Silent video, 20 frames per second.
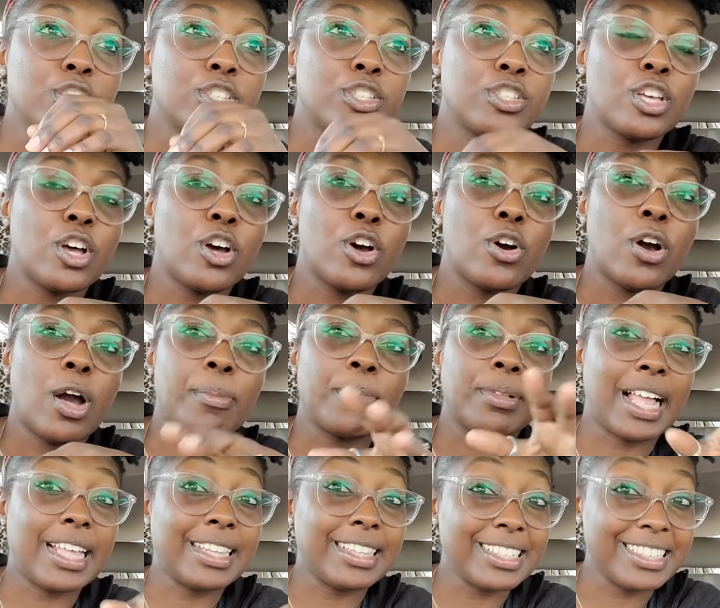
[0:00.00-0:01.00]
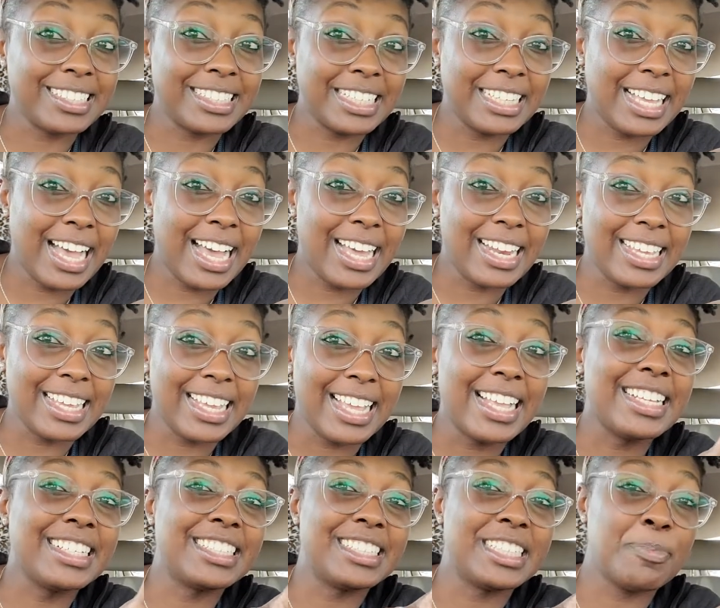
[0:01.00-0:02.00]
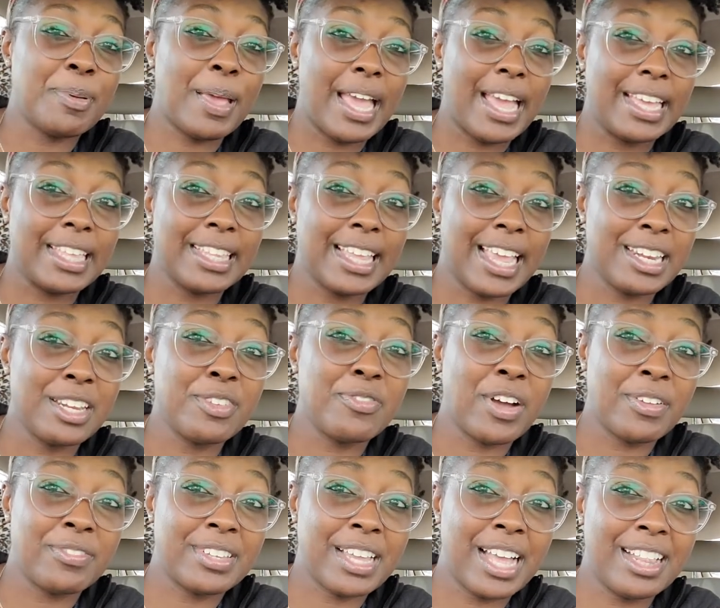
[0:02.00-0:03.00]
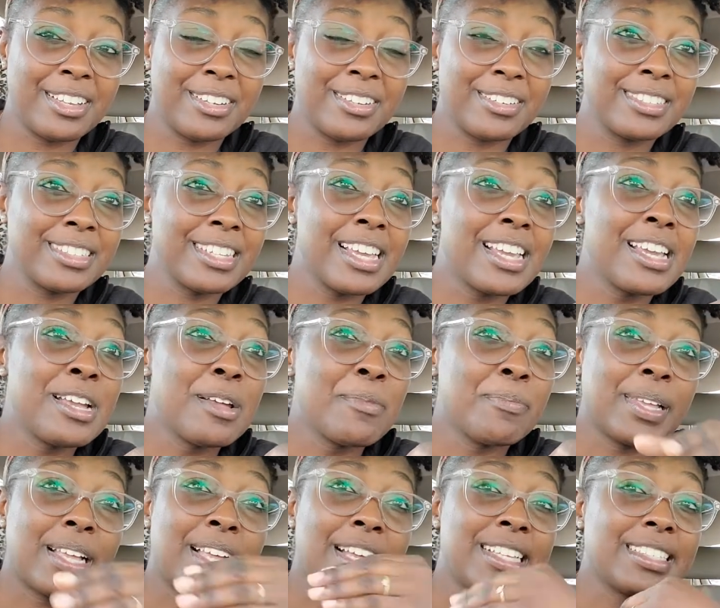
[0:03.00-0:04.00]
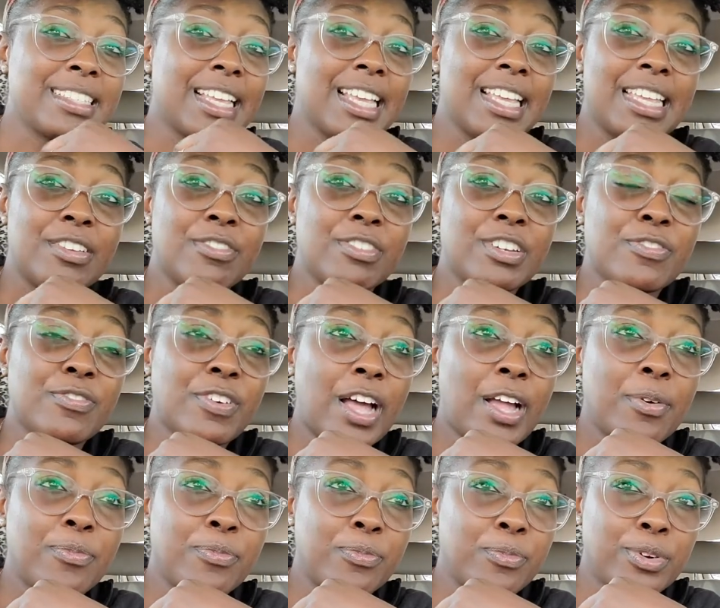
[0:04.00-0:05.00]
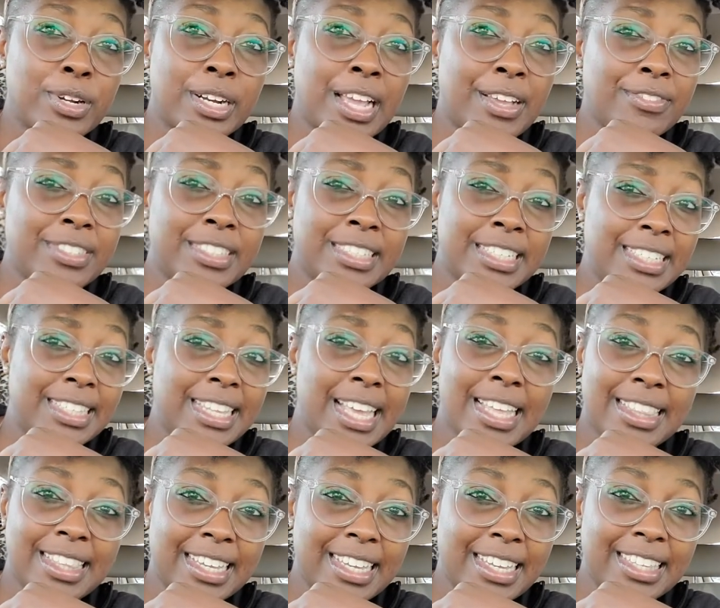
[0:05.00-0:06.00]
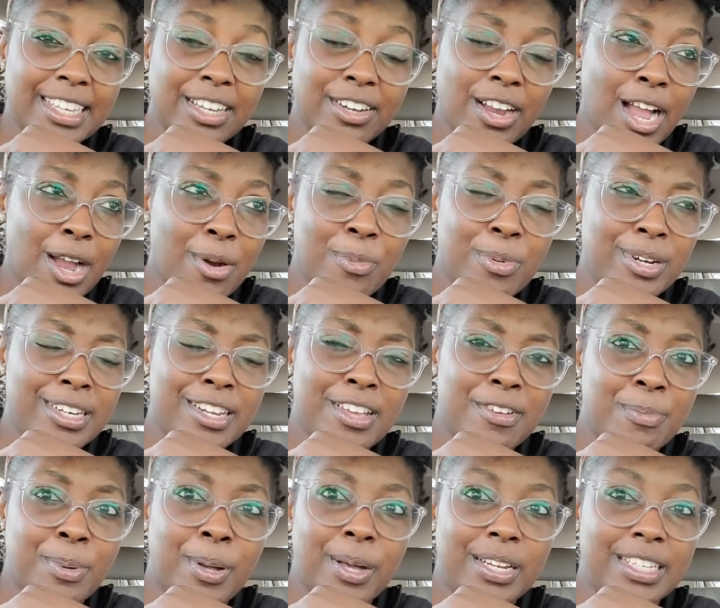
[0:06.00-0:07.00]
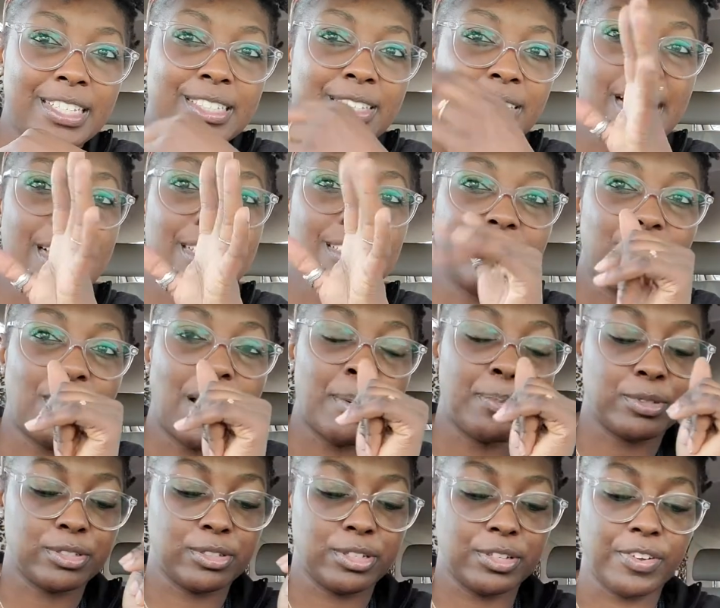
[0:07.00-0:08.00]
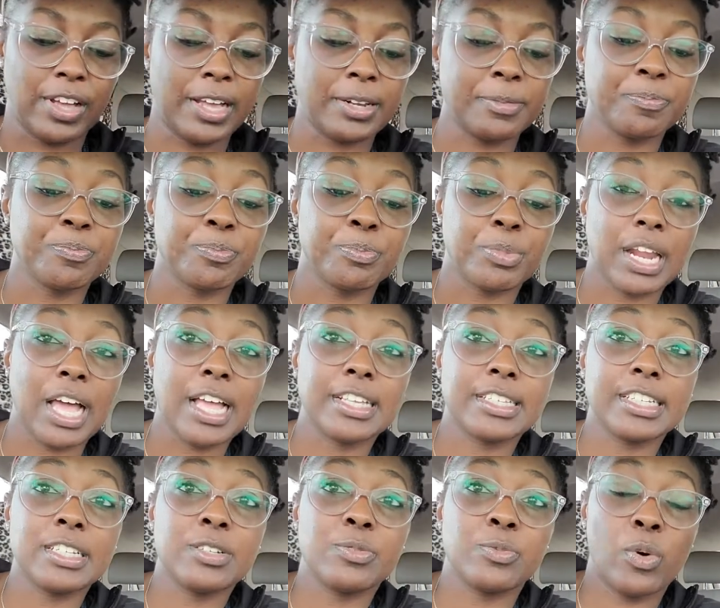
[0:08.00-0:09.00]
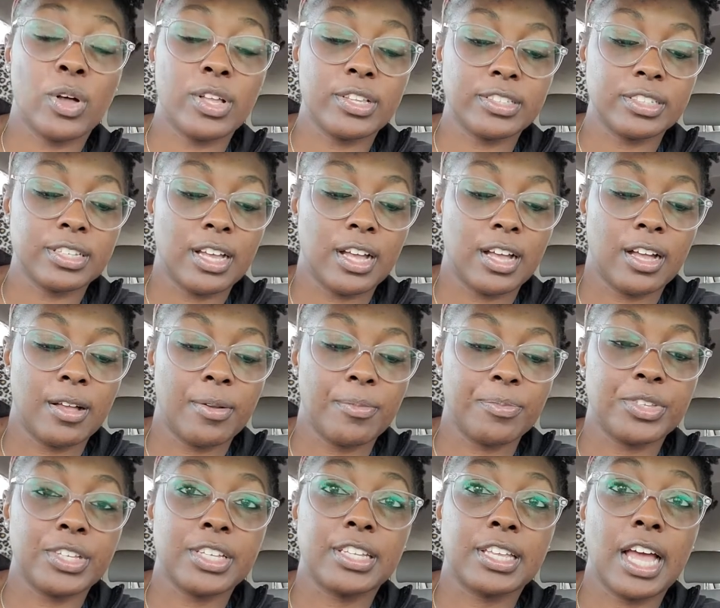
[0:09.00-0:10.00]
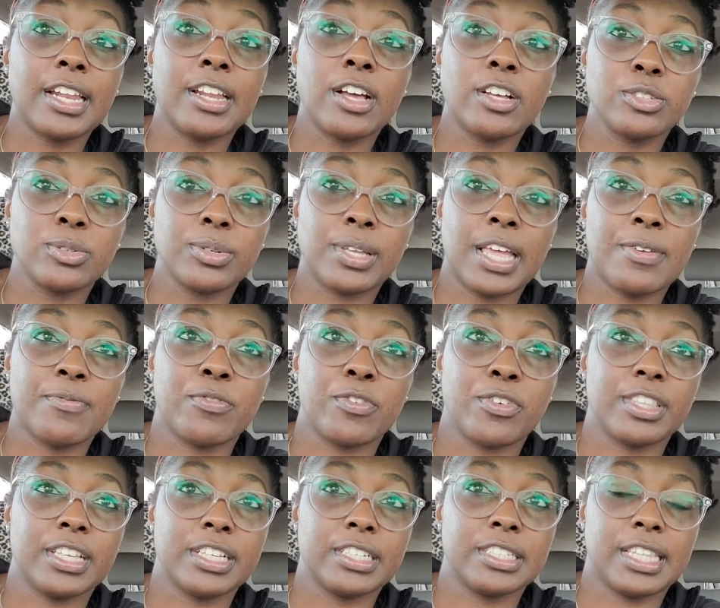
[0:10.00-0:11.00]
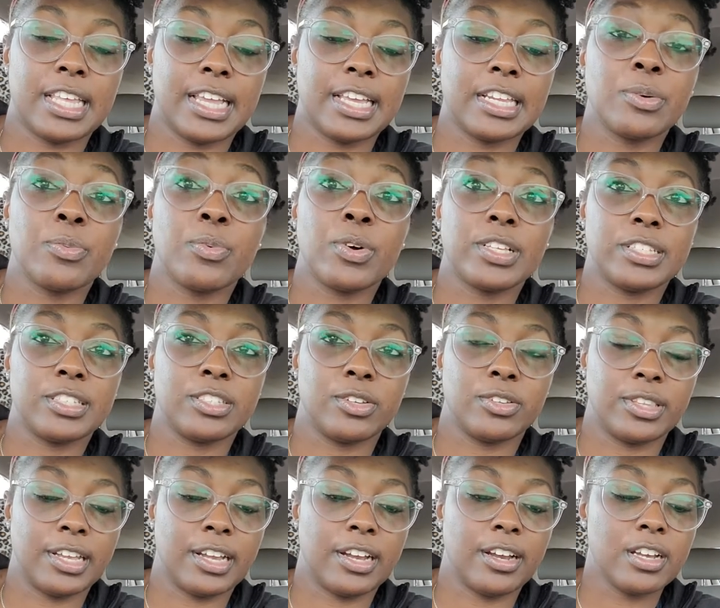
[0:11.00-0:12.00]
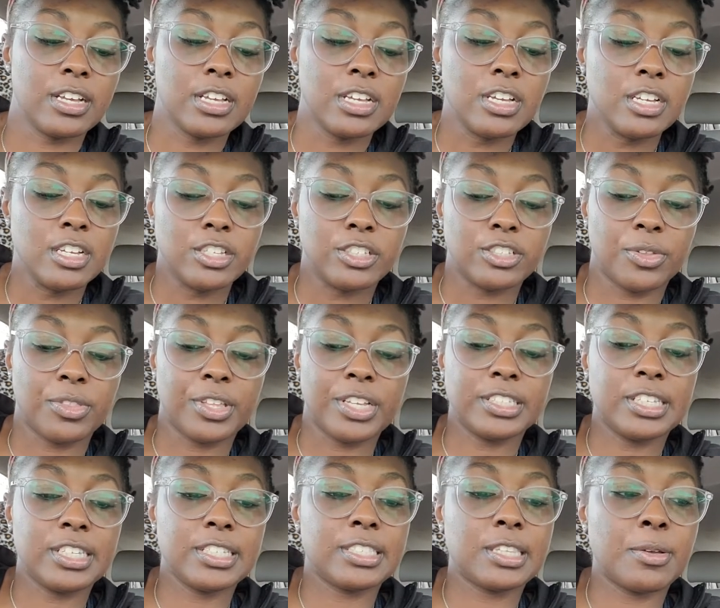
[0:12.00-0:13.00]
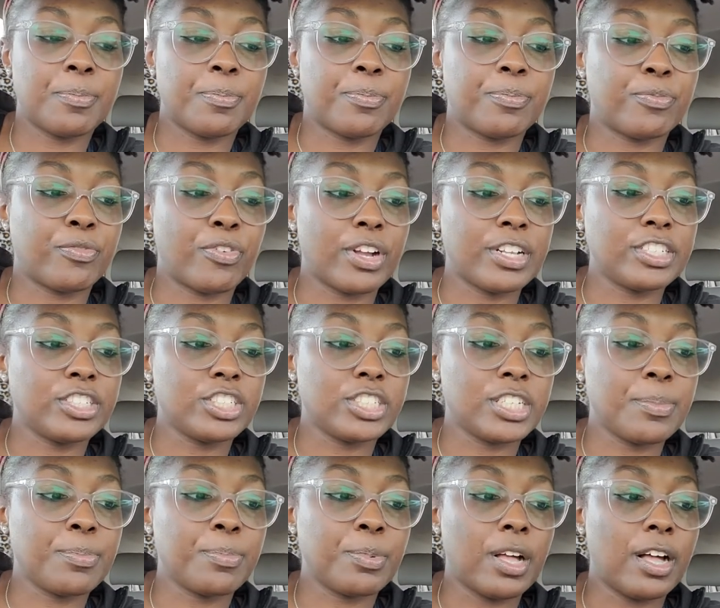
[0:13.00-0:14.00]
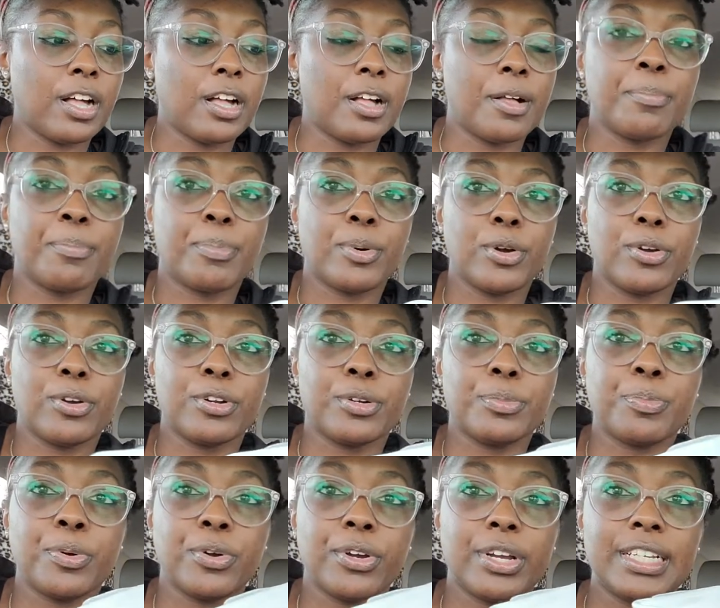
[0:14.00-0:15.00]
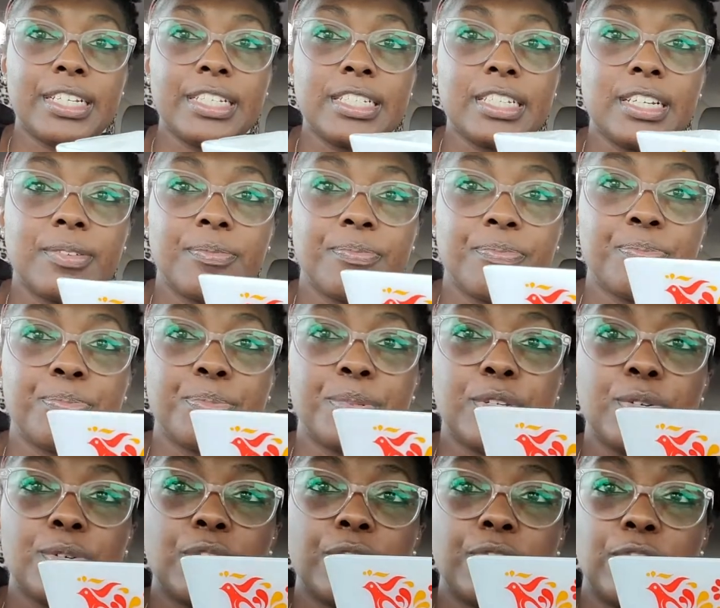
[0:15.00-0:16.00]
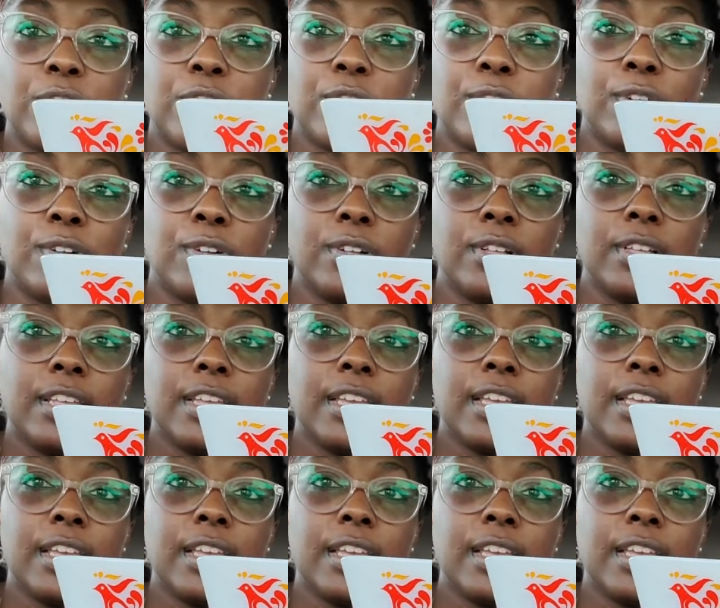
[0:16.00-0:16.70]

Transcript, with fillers: So I'm glad that she got it and she paid eighty-five dollars, because even if I would have seen that thing in there, I wouldn't have bought it. So that's absolutely fine. But I did want, um, to, I also came for this thing, and it was still there. So this is the friendship um, bird print. Beautiful.